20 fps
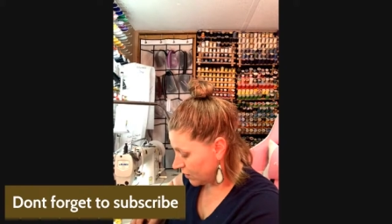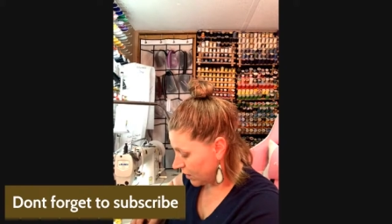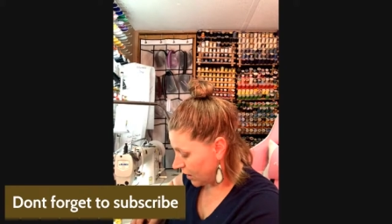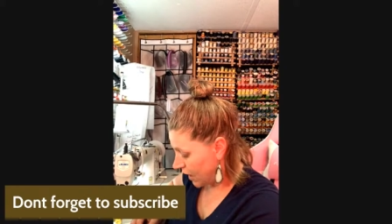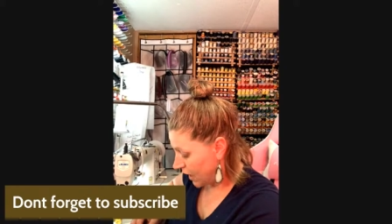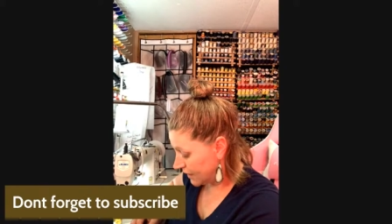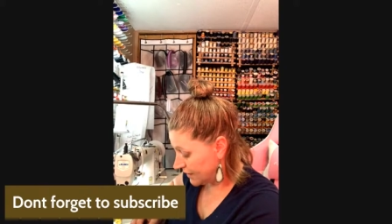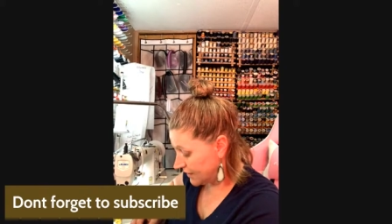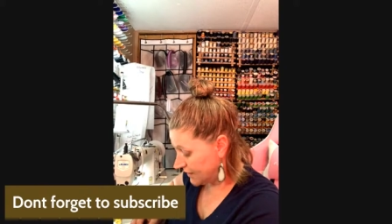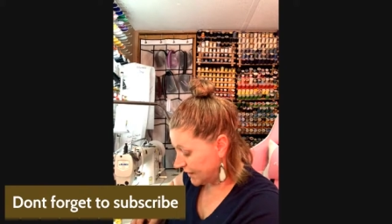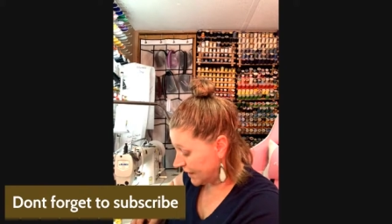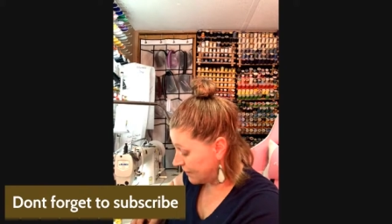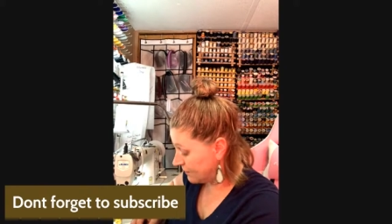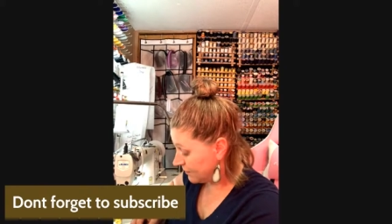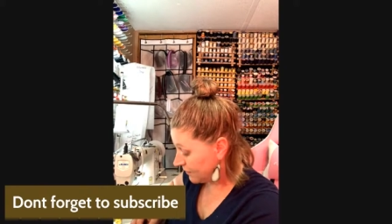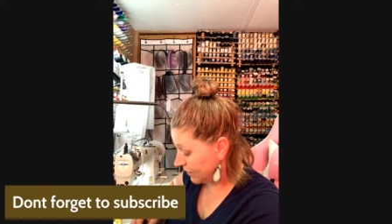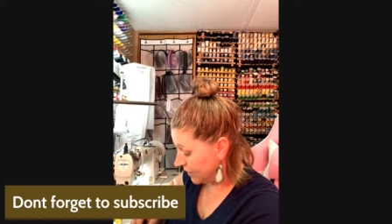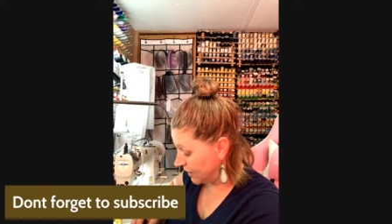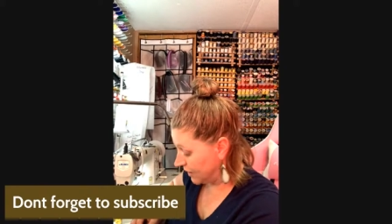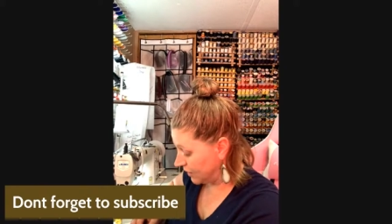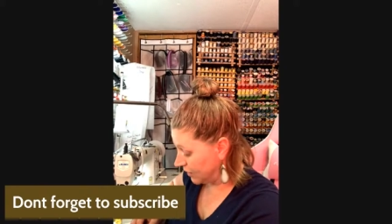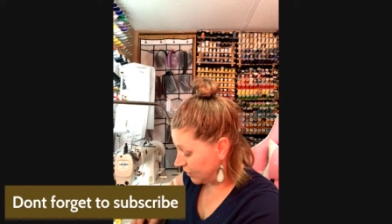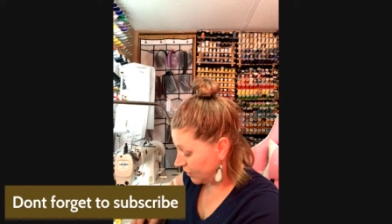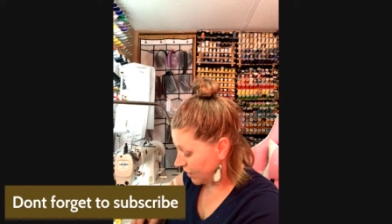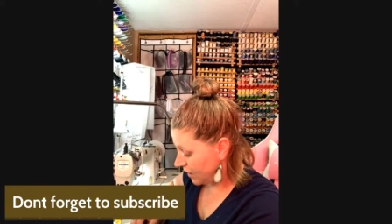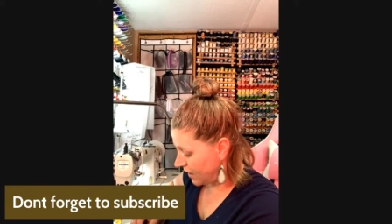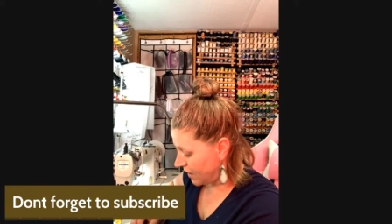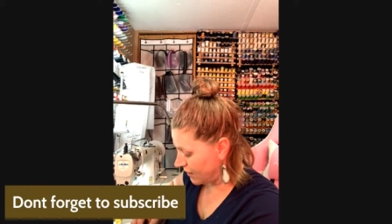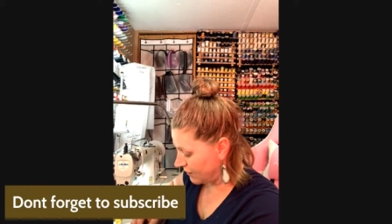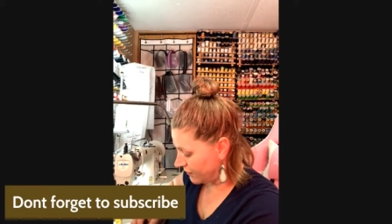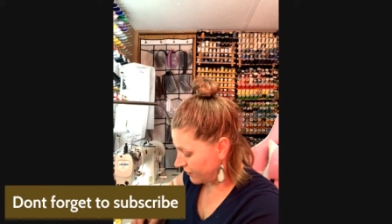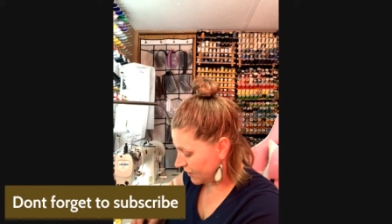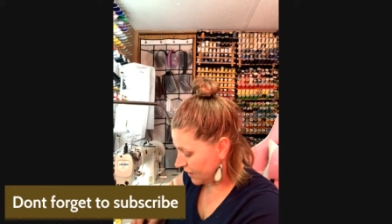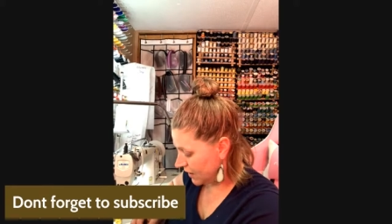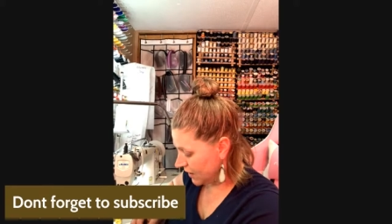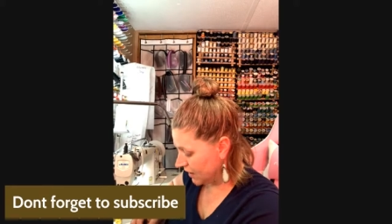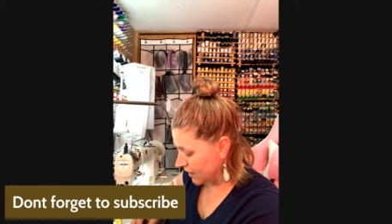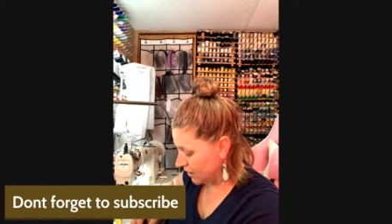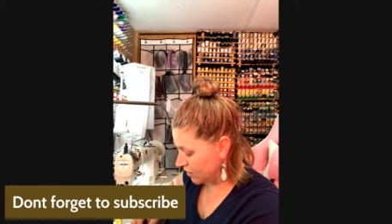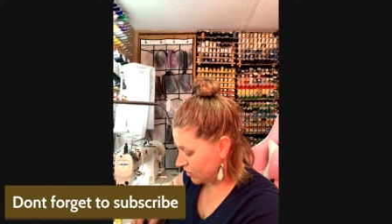I'd say with any craft,
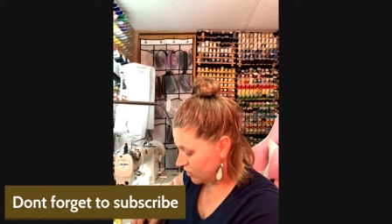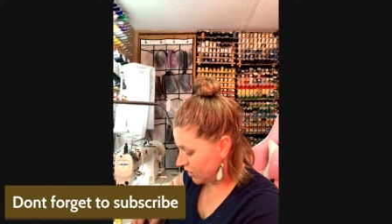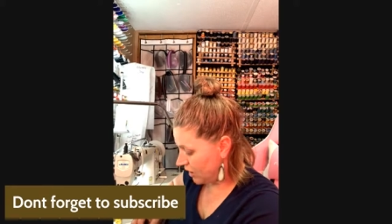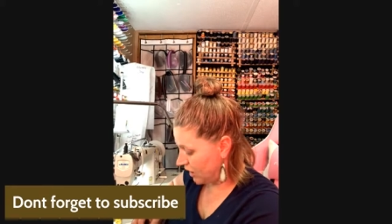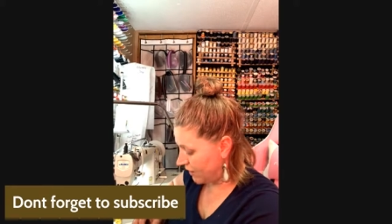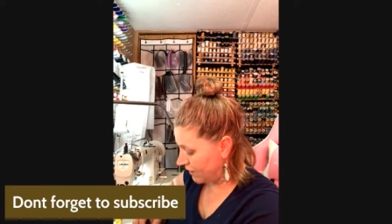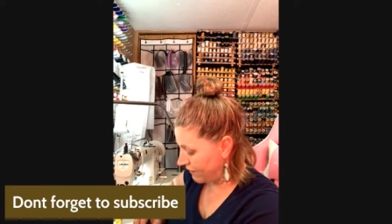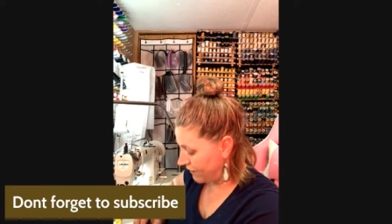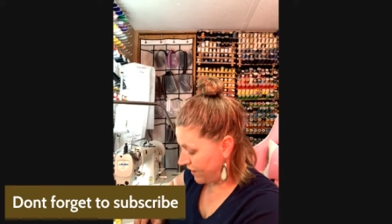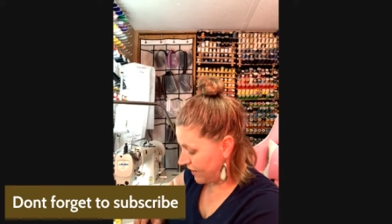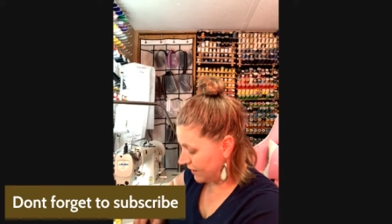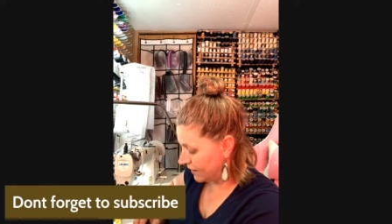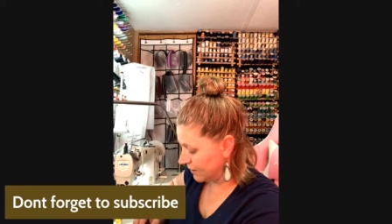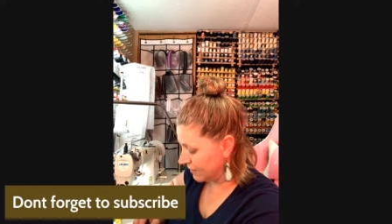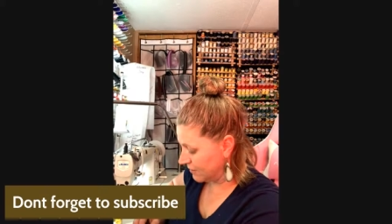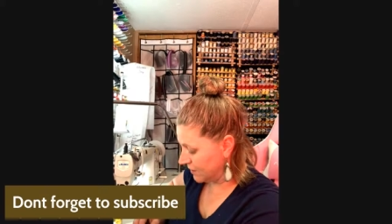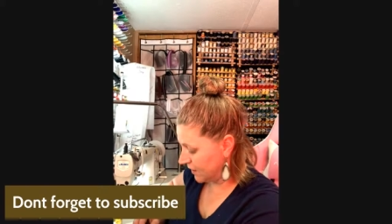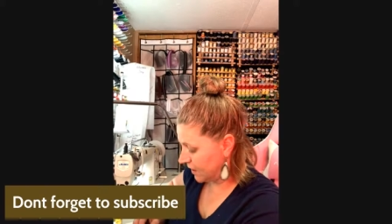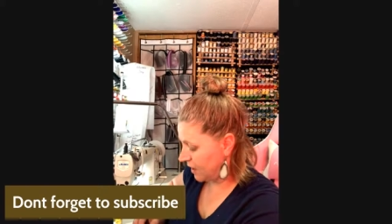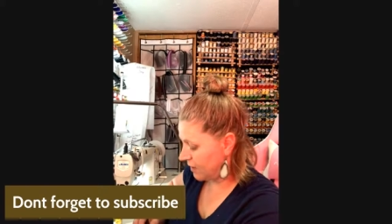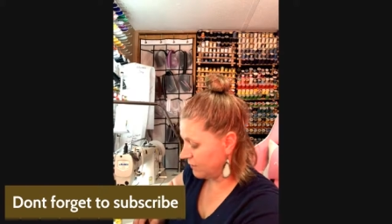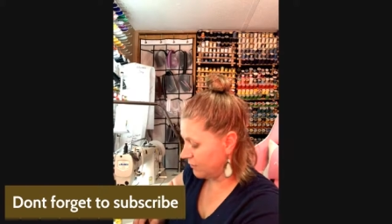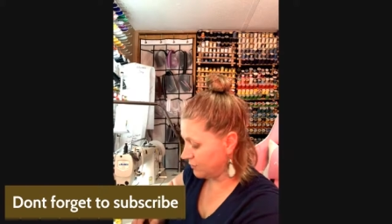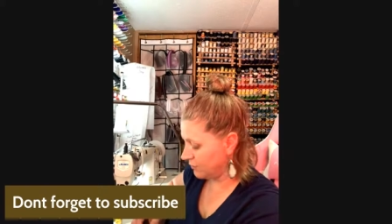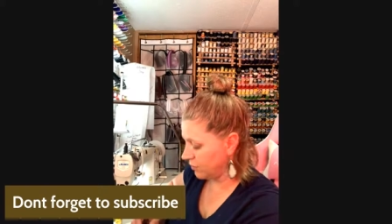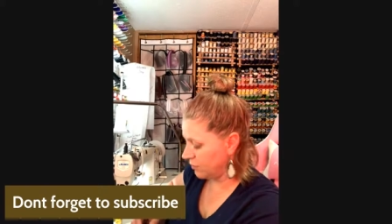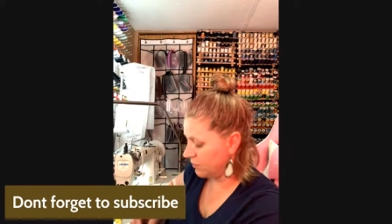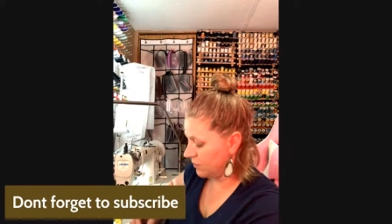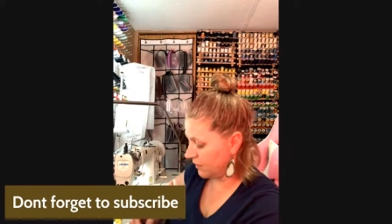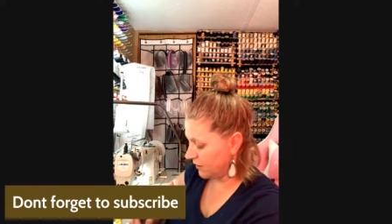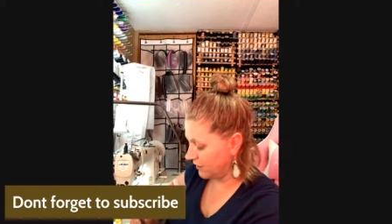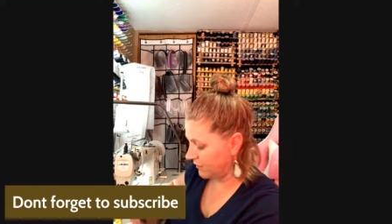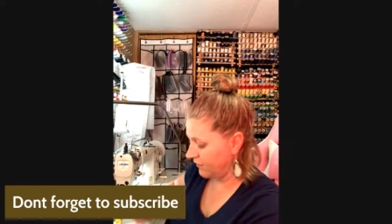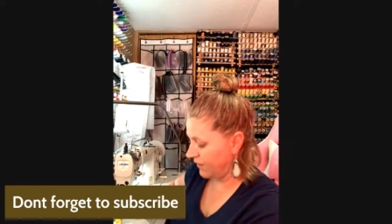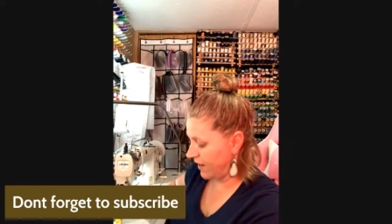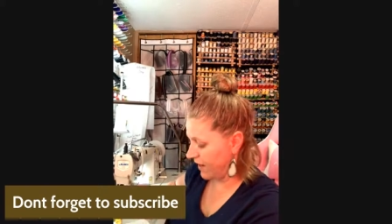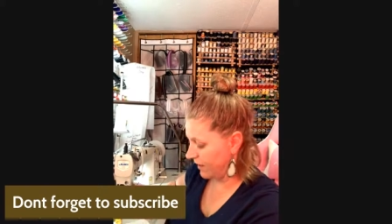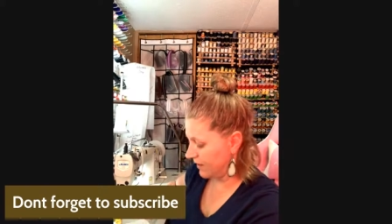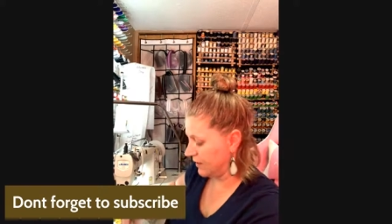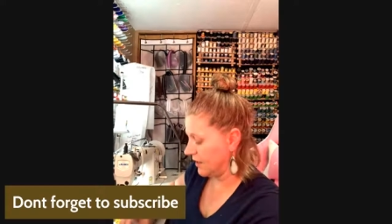is you got to finally be comfortable with the
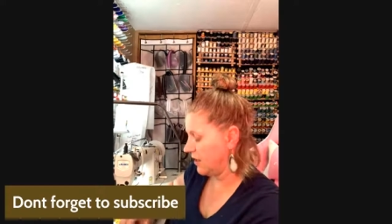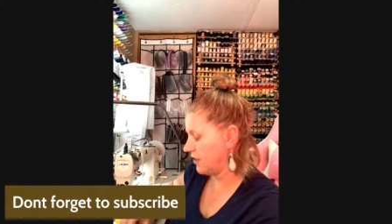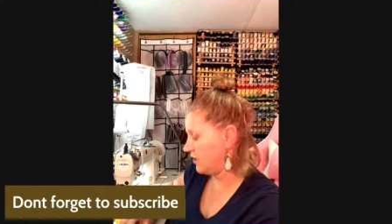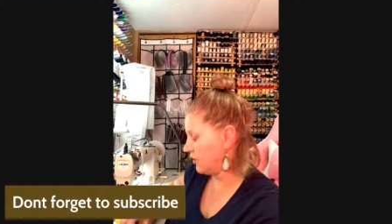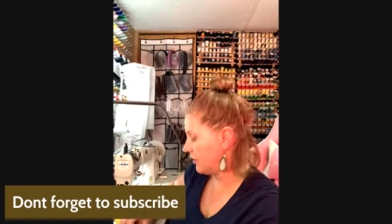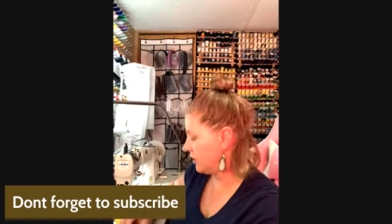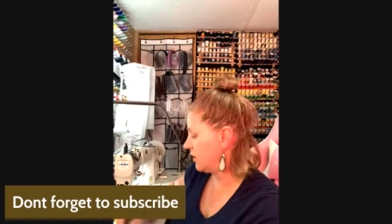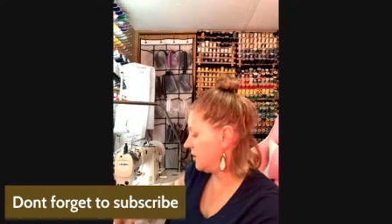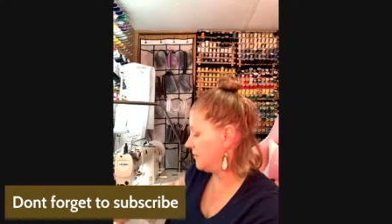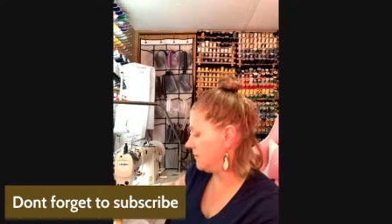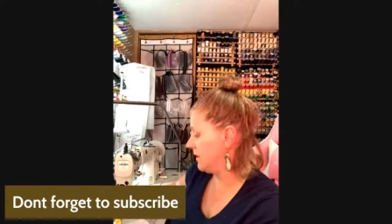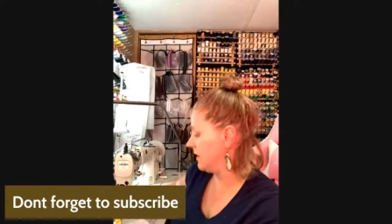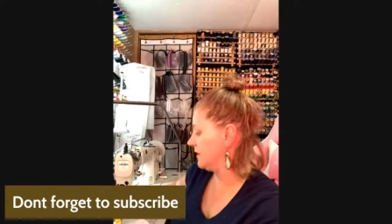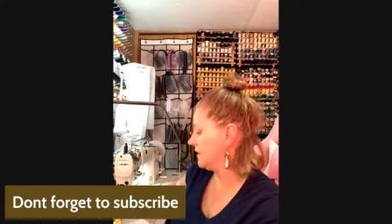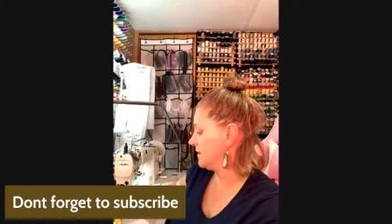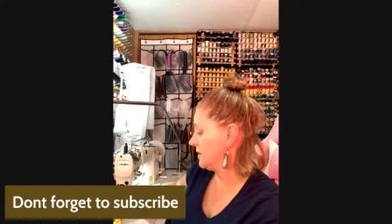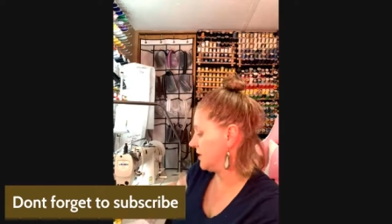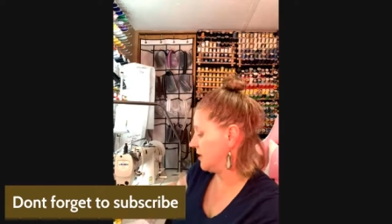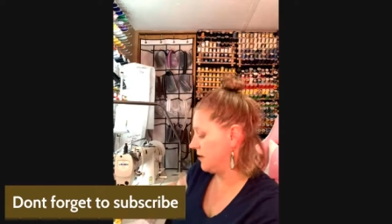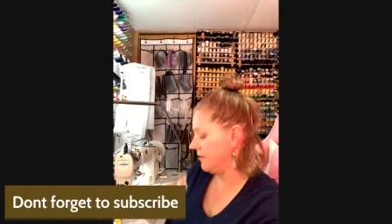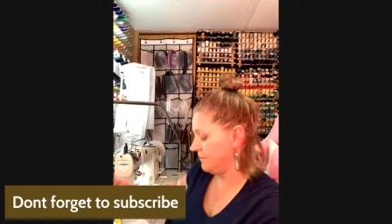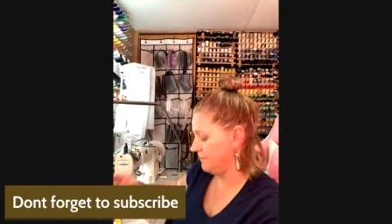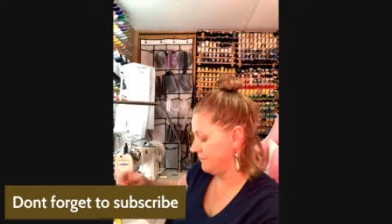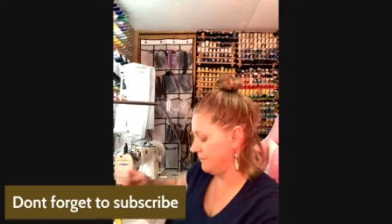fact that you're going to mess up.